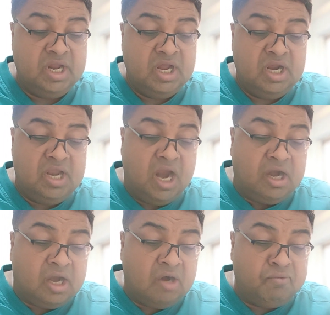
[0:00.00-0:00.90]

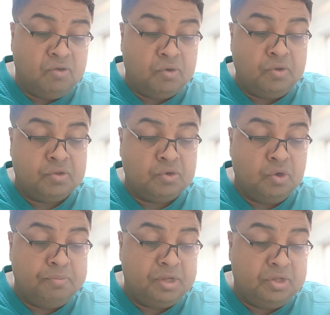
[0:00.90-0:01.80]
lateral fluoroscope
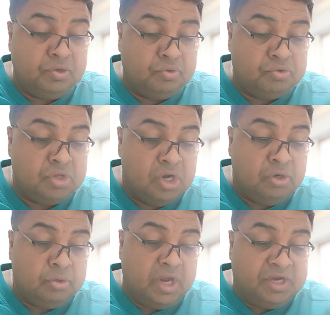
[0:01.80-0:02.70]
is used to
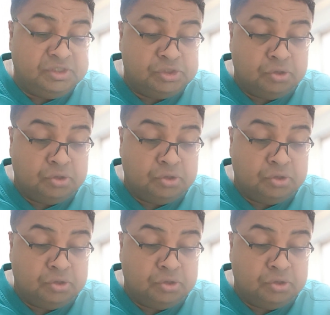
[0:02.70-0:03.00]
ensure